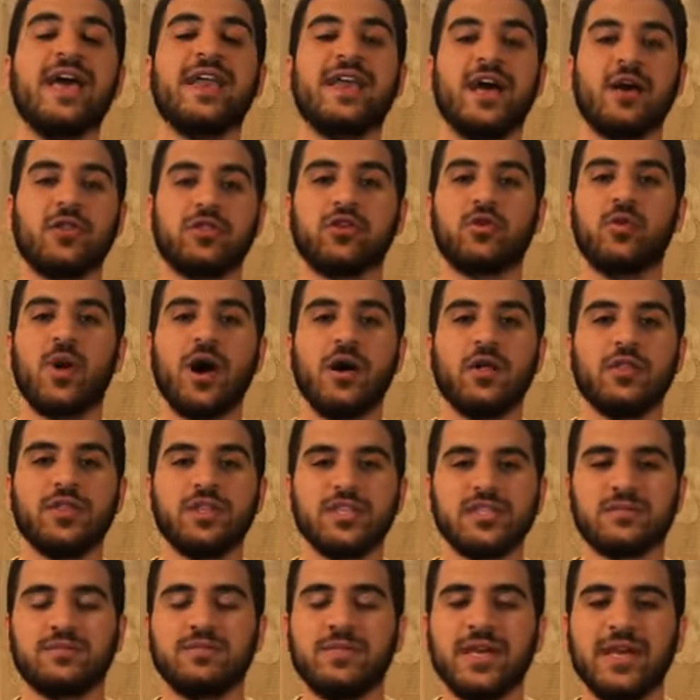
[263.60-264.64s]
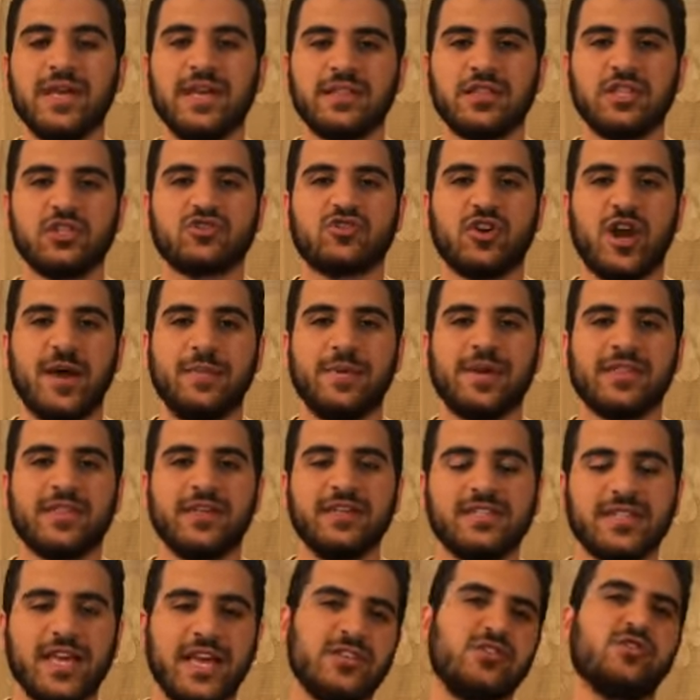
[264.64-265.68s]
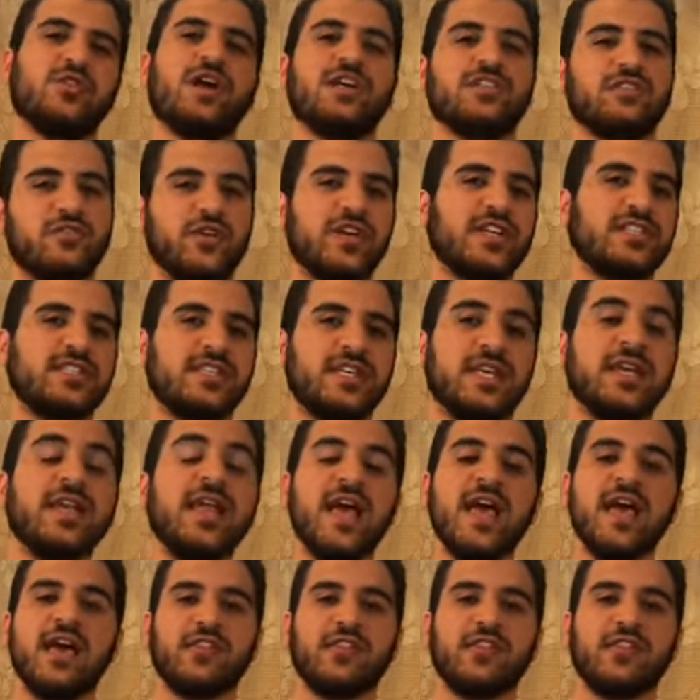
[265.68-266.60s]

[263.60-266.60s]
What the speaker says: Now throughout this, me describing this, as you guys already seen,